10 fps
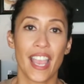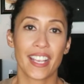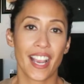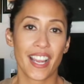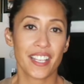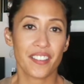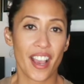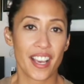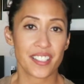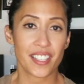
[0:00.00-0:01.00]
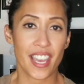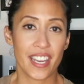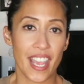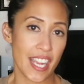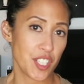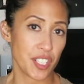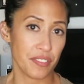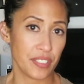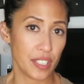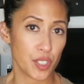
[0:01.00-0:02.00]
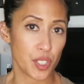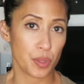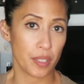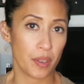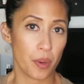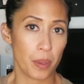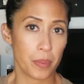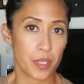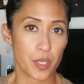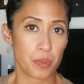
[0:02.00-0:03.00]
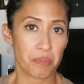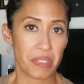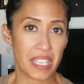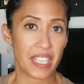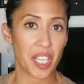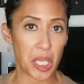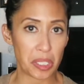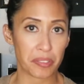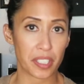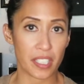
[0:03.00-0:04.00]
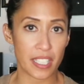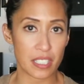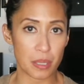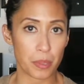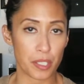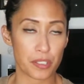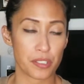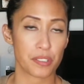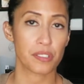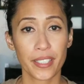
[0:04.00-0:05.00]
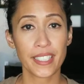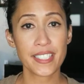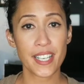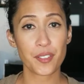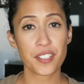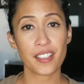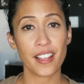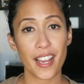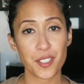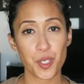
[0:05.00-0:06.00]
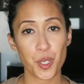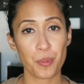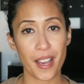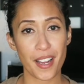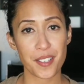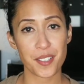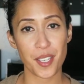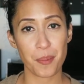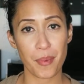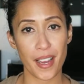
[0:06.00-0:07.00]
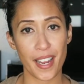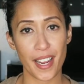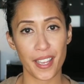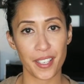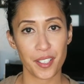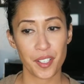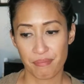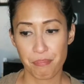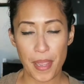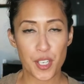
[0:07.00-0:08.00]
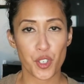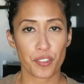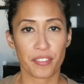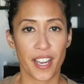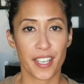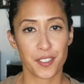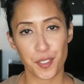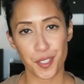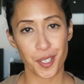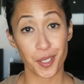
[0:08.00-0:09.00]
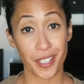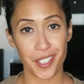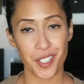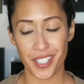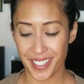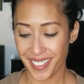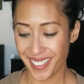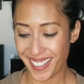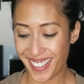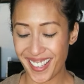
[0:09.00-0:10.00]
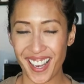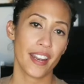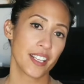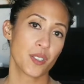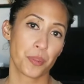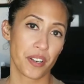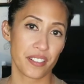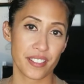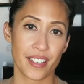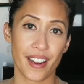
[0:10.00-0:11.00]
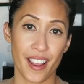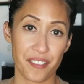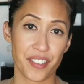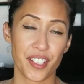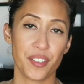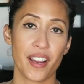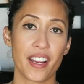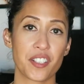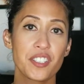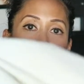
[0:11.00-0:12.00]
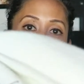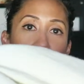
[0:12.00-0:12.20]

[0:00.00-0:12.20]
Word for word: It kind of has an edgy feel to it while this being an all-over classic purse. We're getting down to the last two bags in my major finds collection. The next purse that I have for you, I actually